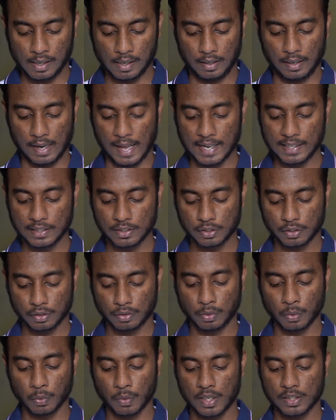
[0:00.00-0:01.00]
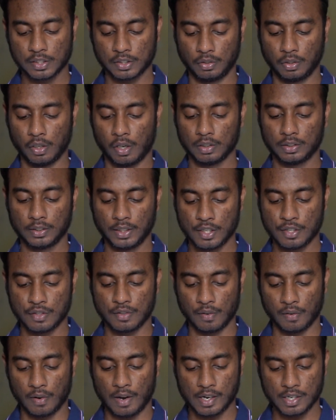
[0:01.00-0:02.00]
lies towards northeast
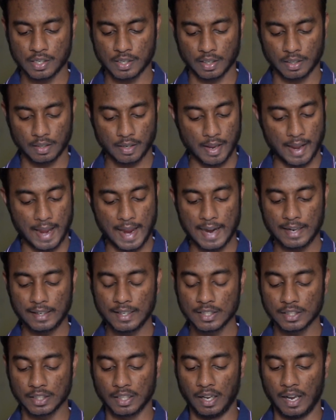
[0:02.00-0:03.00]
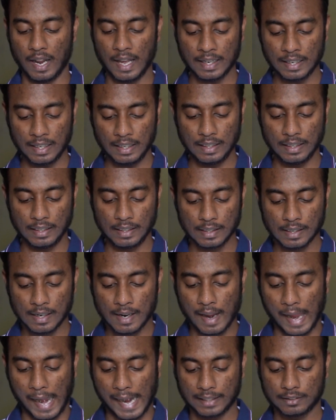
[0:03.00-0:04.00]
direction and is luckily
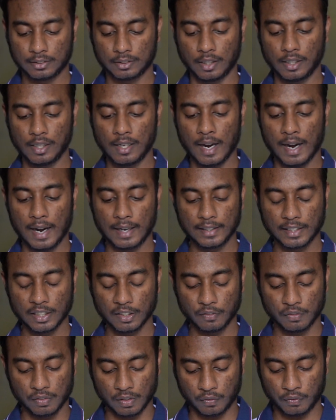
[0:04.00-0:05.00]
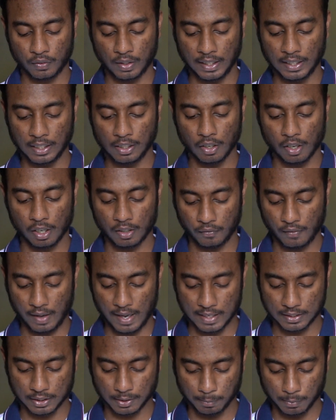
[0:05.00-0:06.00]
at 315 of
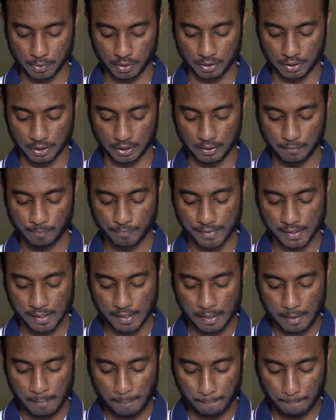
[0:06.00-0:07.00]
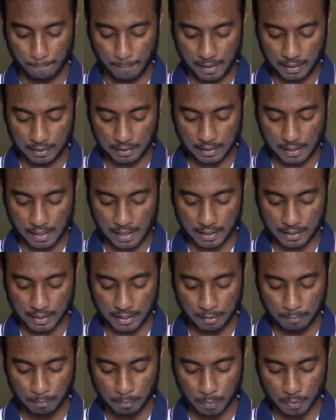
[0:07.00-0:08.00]
azimuthal. but I
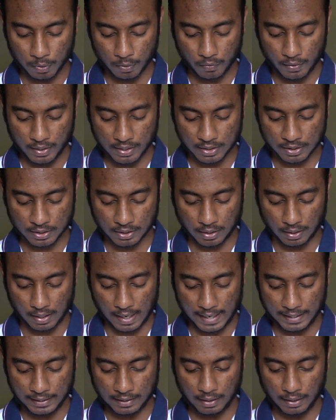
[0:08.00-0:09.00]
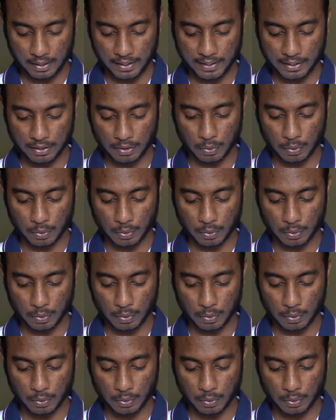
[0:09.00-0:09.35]
can move it slightly